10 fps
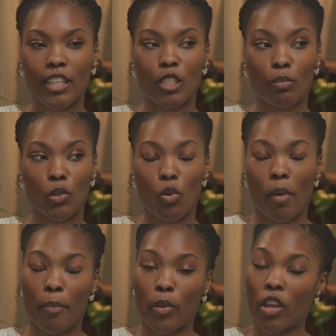explore
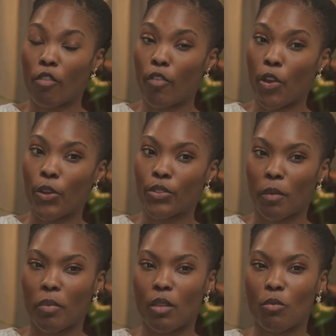by putting photos
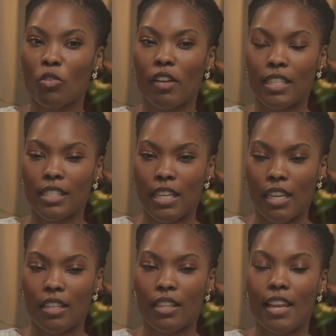up and the more I
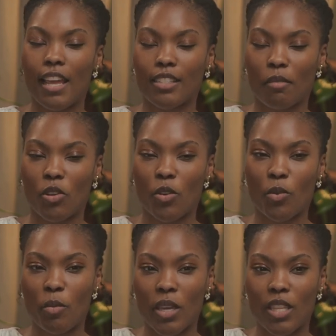see, the less I'm going to
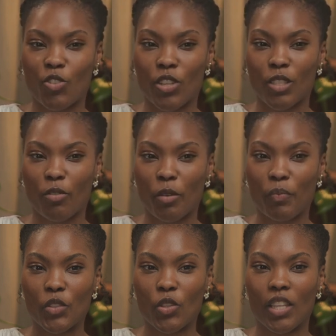want to be in the dressing
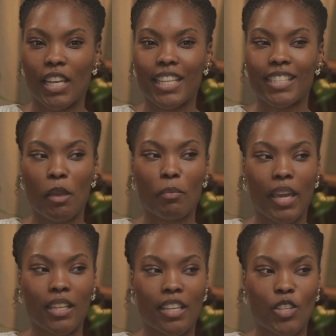room. So the less I
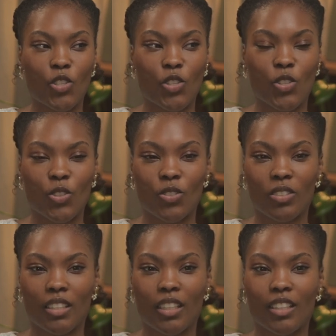pay attention to,
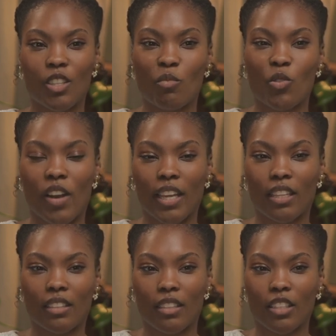the more I
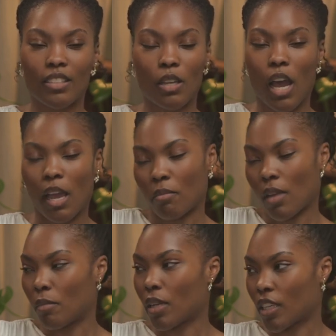can, because I'm
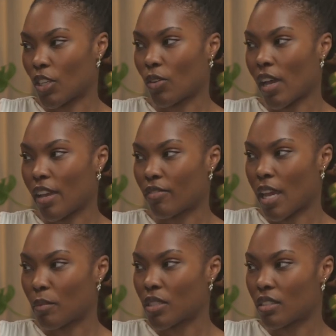like you, I have
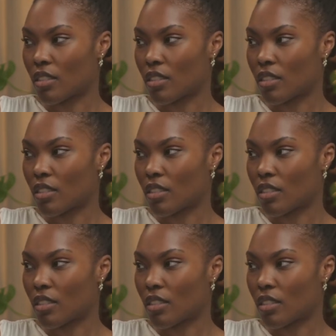naps and